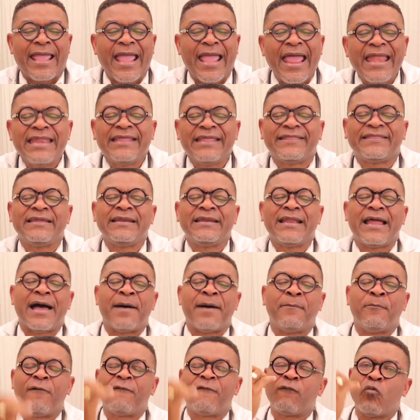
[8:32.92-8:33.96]
Anything
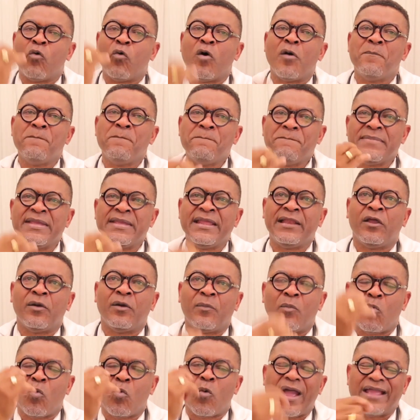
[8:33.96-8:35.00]
above 1
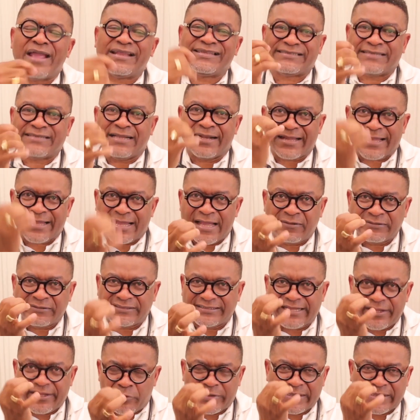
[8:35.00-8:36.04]
million white cell
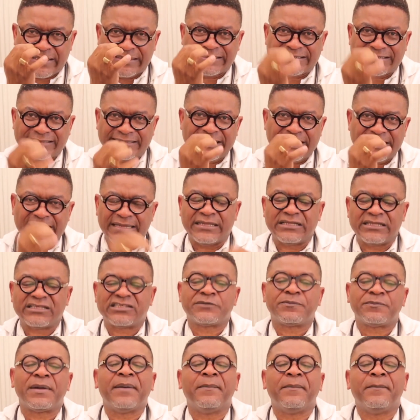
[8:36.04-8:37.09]
count that you can see in the
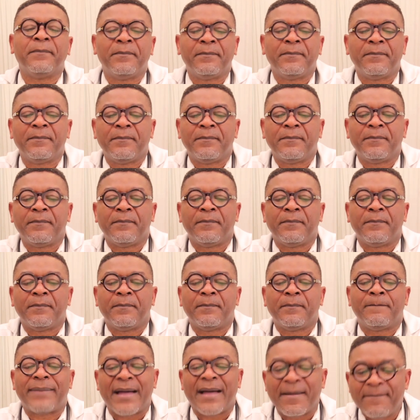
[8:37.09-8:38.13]
sperm
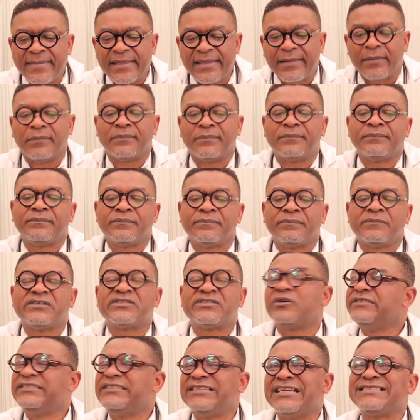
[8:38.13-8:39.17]
per mil
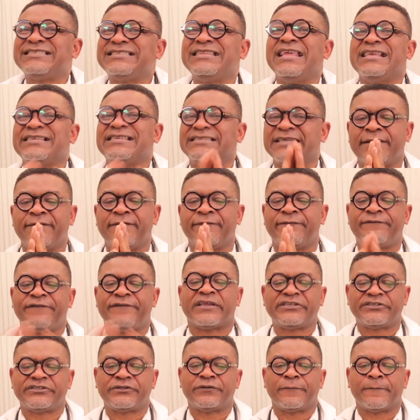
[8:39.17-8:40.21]
suggests there's
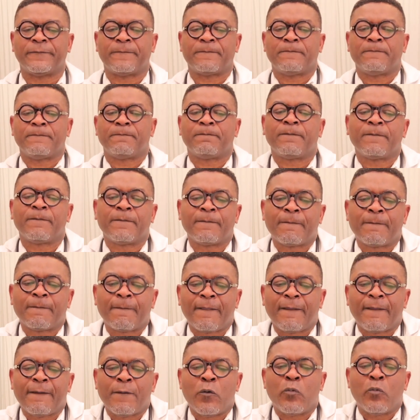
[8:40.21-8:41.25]
infection.
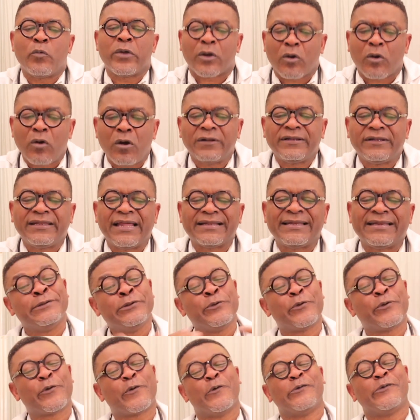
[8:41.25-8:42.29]
We call that
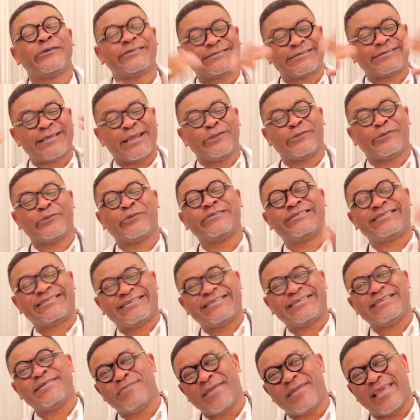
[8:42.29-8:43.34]

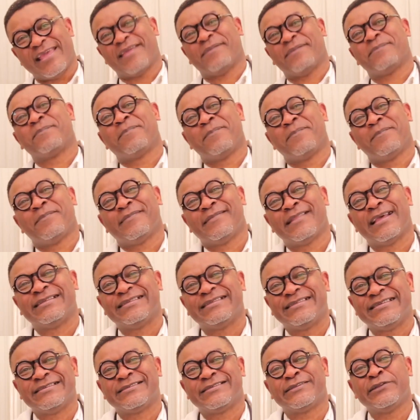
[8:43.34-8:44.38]
leukocytosemia,
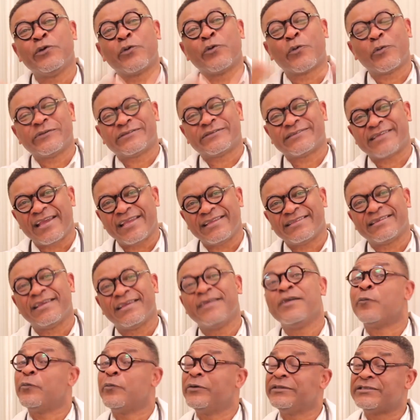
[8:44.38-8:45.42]
that is leukocyte,
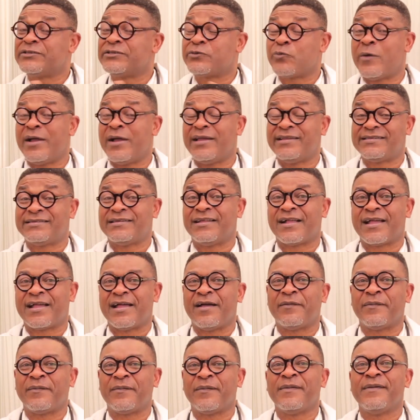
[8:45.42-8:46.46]
which is white cell
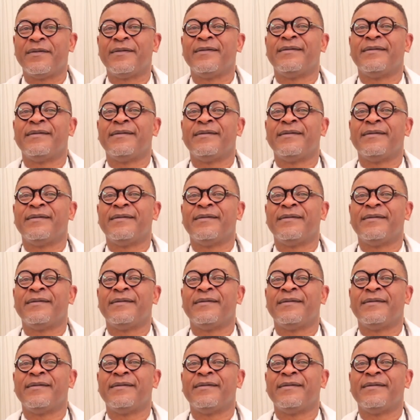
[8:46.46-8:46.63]
count,